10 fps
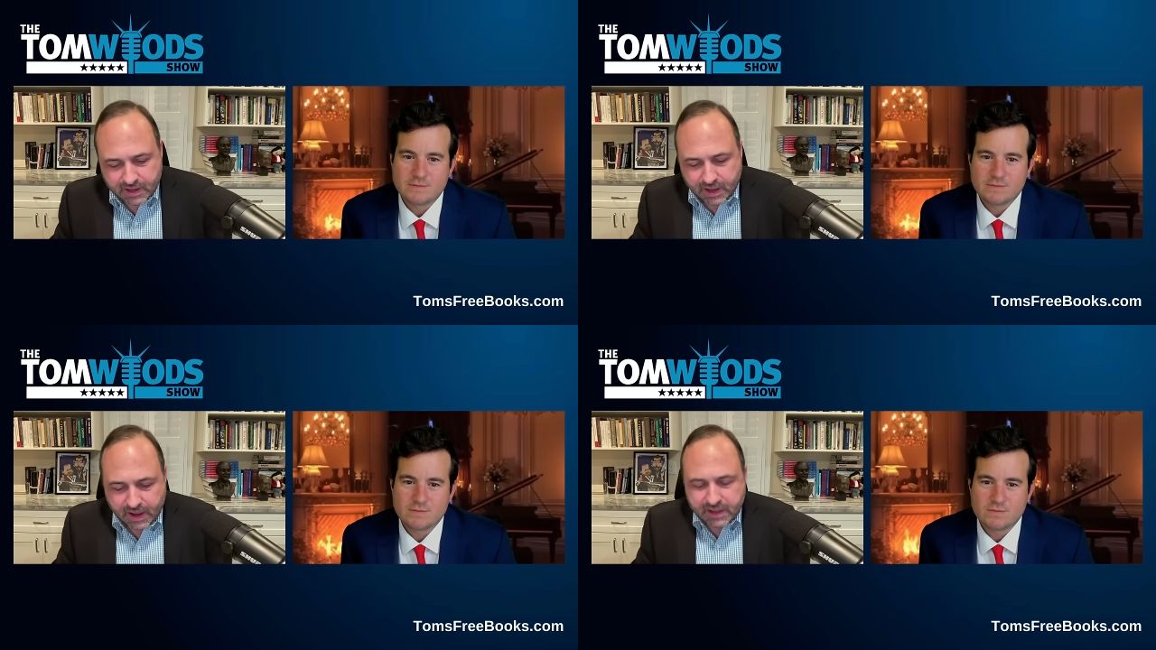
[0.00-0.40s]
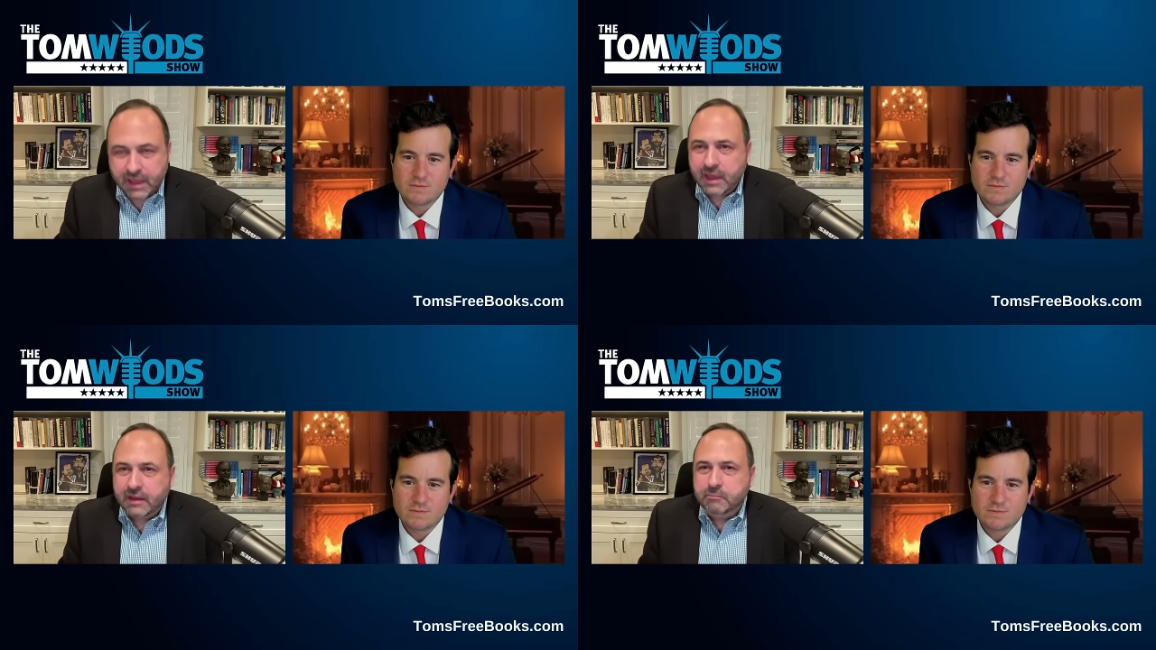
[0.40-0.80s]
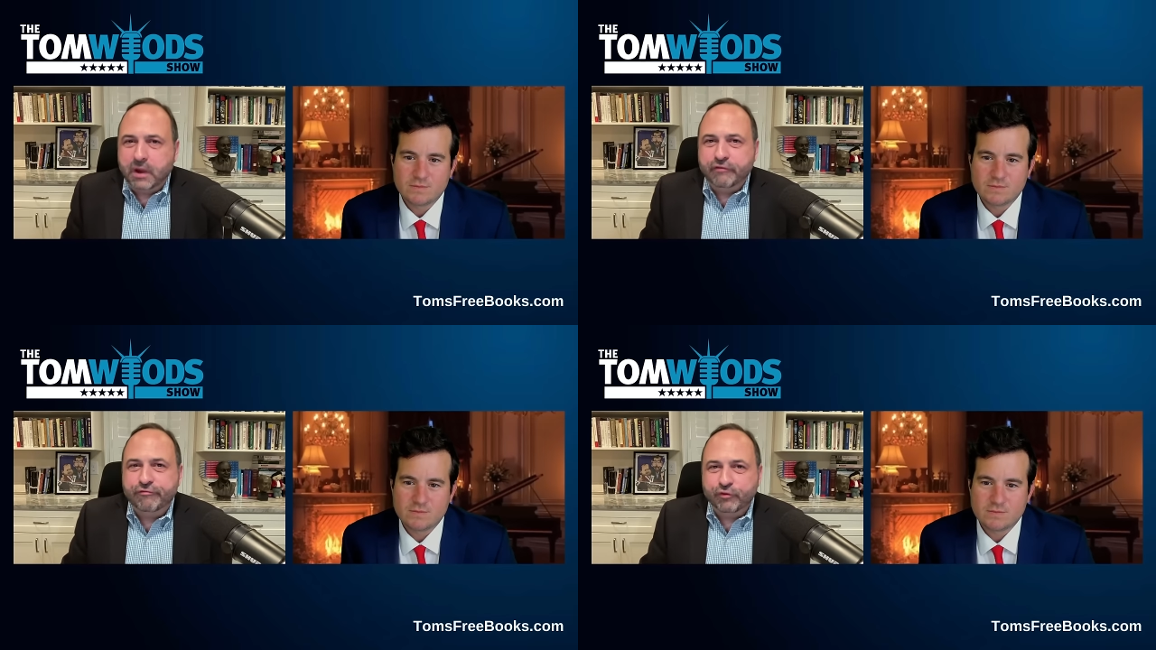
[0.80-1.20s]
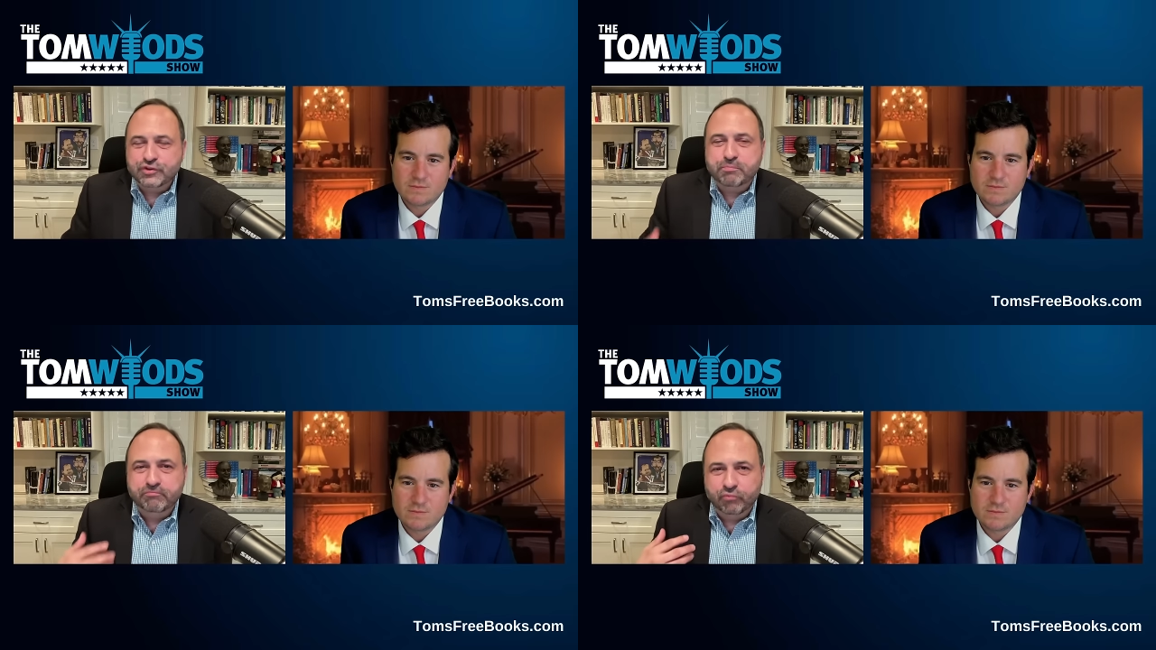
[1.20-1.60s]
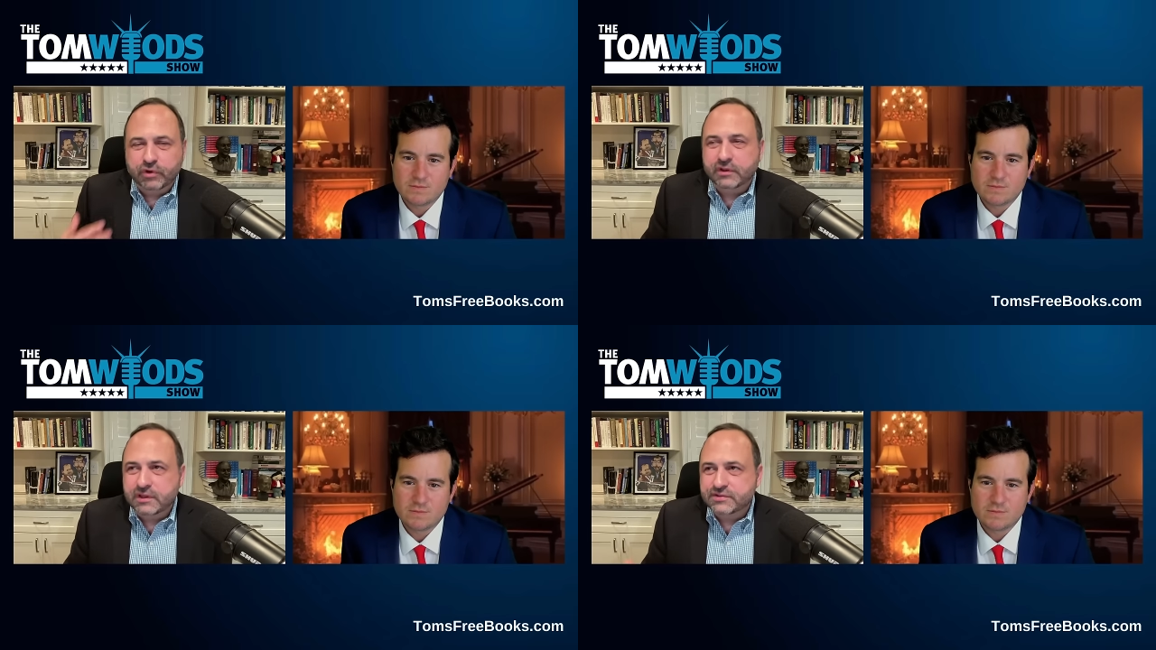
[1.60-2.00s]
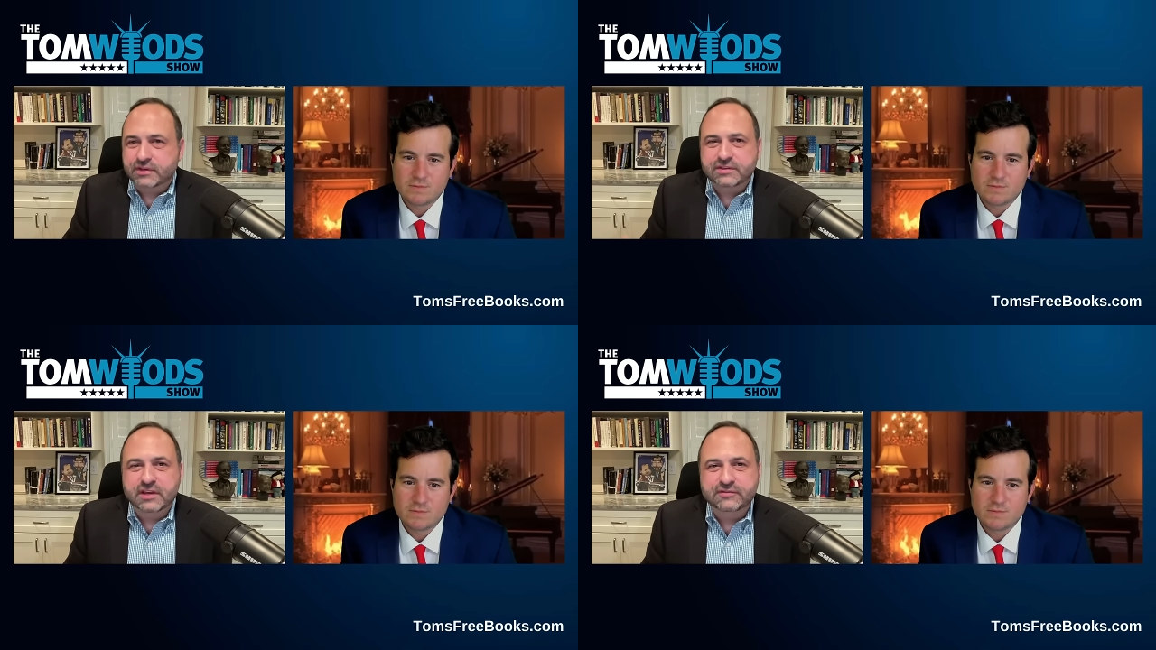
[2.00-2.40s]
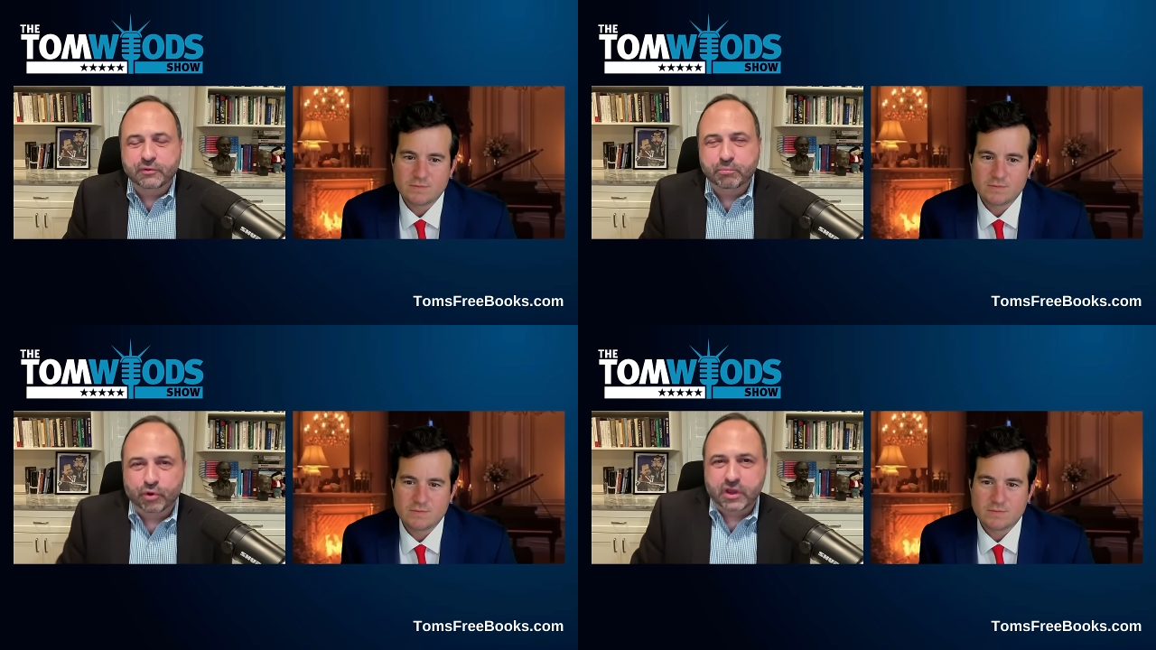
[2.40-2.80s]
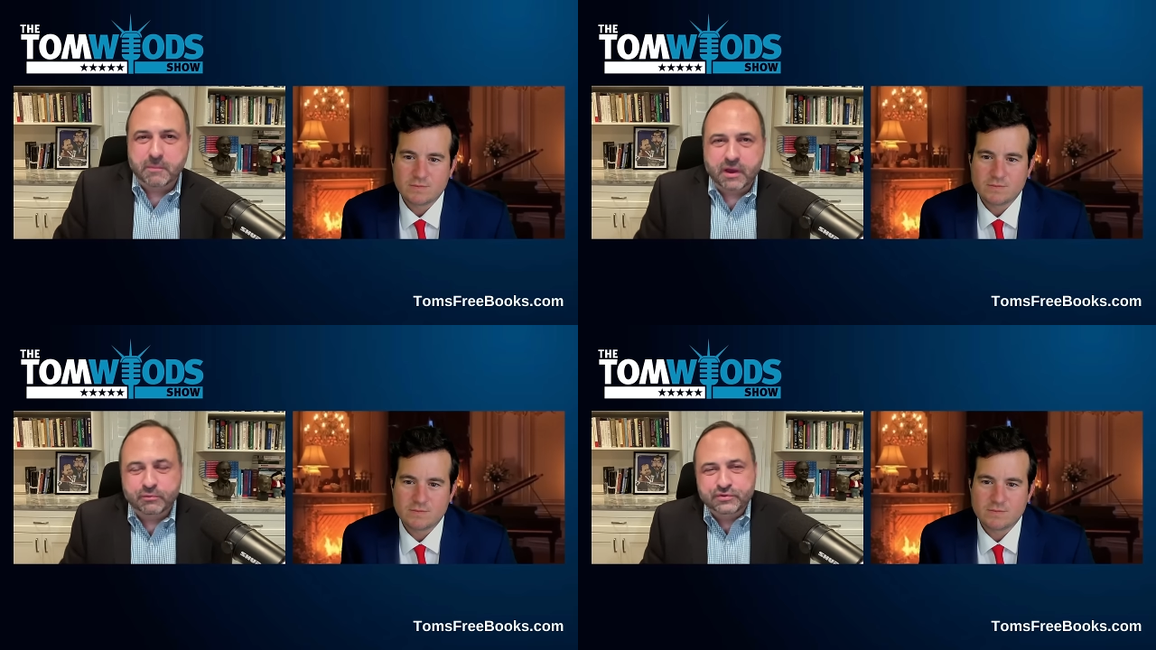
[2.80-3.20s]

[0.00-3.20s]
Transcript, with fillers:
Speaker 1: I had my first really successful book come out.